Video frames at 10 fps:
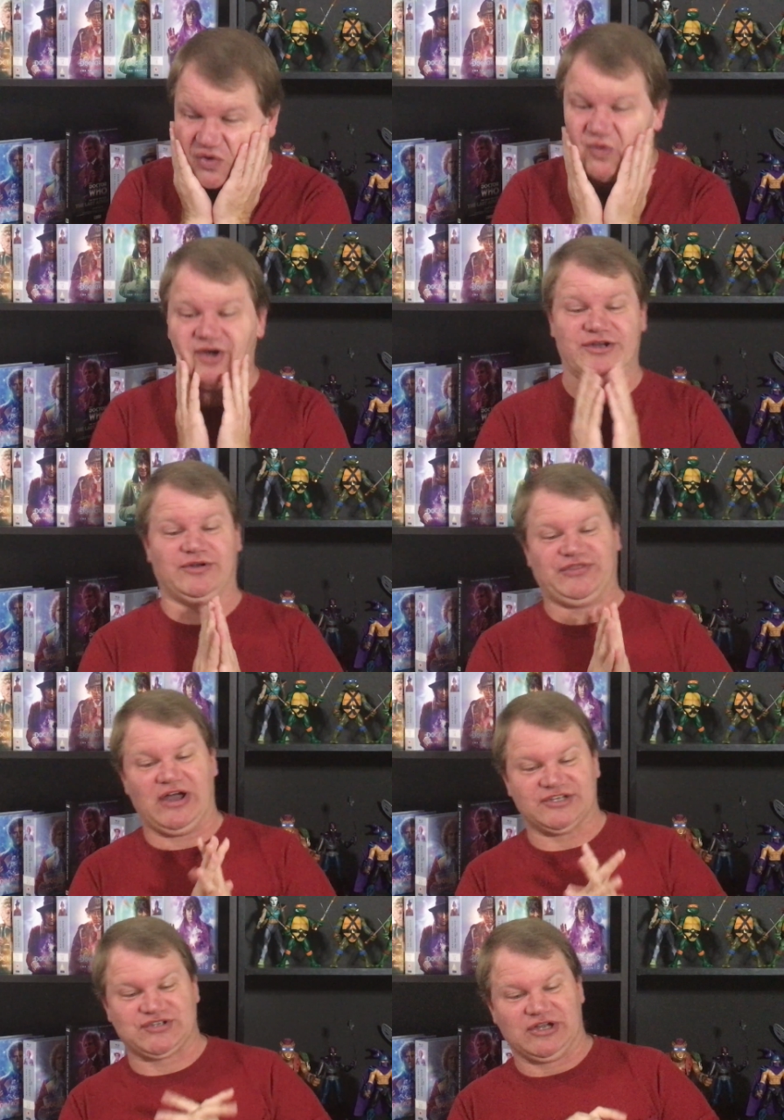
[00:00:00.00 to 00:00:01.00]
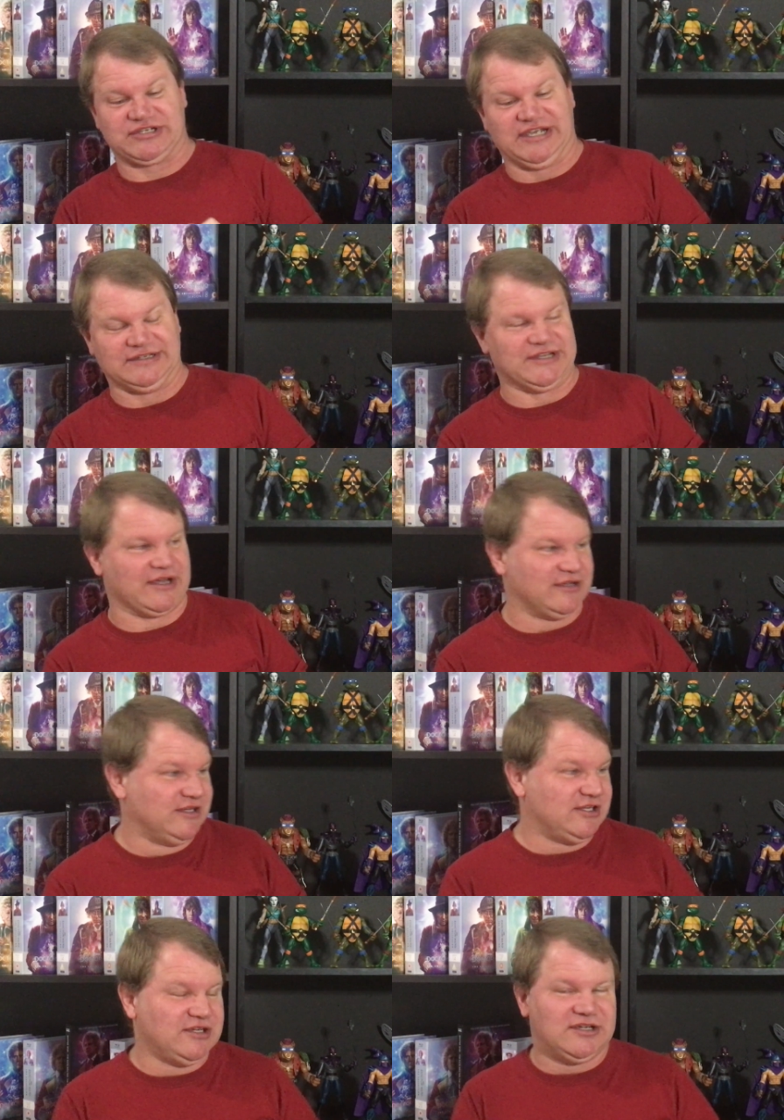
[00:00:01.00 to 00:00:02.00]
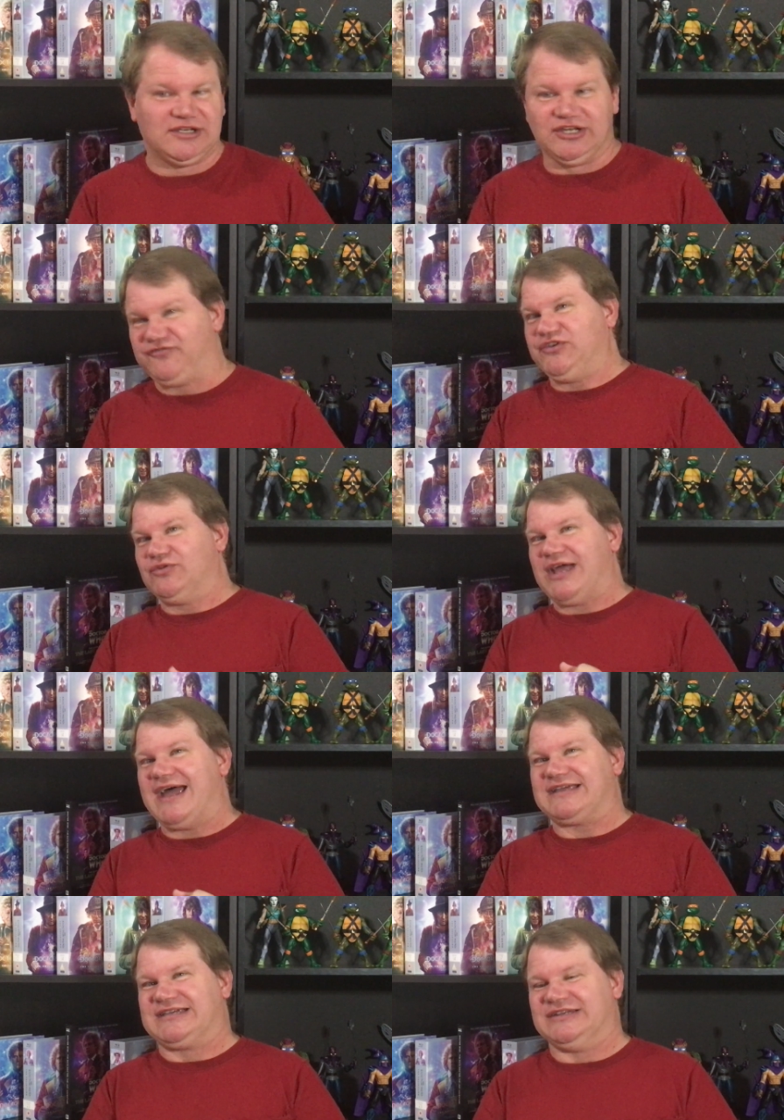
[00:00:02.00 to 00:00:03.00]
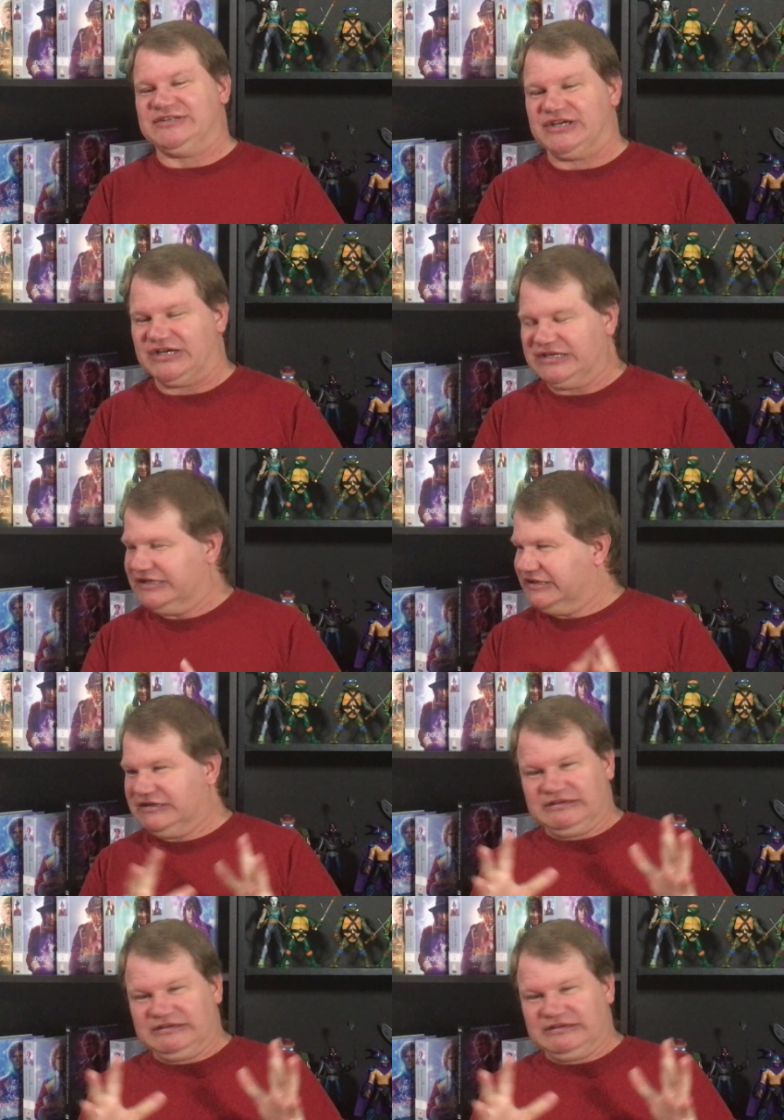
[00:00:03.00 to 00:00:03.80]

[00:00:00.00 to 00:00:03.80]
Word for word: what are your thoughts on Kinda? If you like Kinda,